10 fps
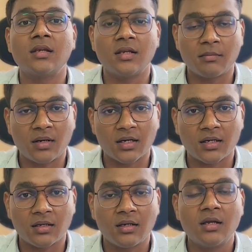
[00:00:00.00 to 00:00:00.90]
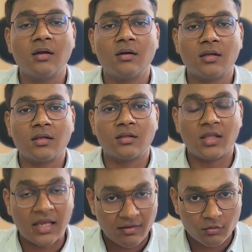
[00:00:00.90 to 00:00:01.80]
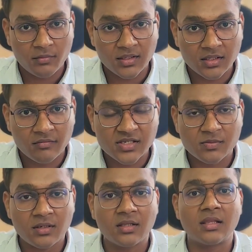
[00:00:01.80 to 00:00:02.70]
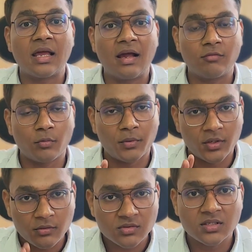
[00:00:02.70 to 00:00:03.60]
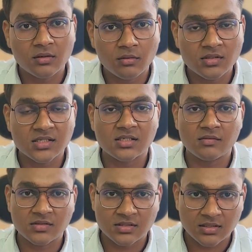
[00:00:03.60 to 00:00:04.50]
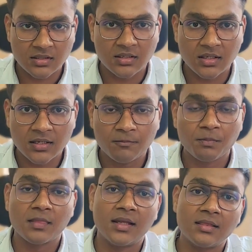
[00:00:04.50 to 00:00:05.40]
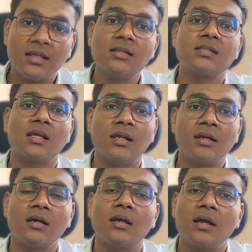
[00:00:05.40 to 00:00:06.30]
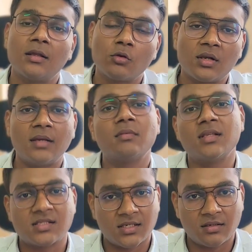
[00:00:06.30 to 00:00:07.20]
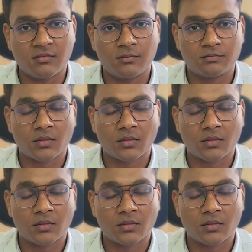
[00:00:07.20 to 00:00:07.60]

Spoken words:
in Indian market. They have to make the investment, they have to produce the goods and services in India and then sell it to claim the incentive.